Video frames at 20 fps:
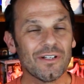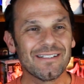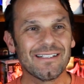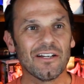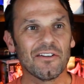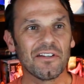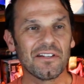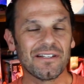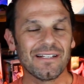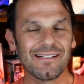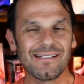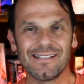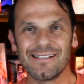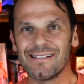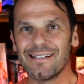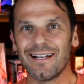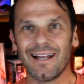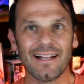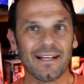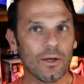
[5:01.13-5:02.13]
You can tell that this
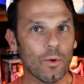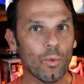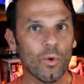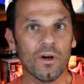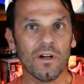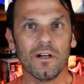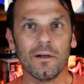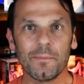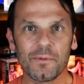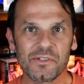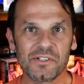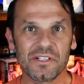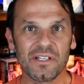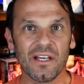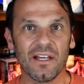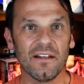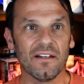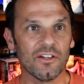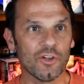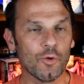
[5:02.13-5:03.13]
isn't like a one hundred
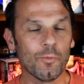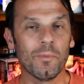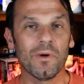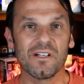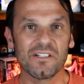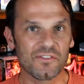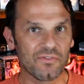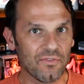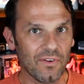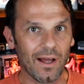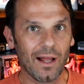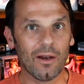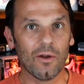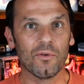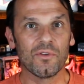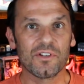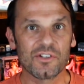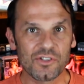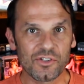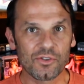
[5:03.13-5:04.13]
percent you must
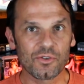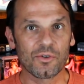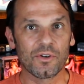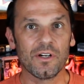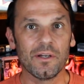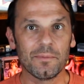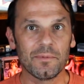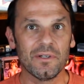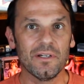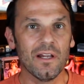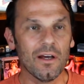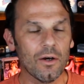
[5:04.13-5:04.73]
follow the script.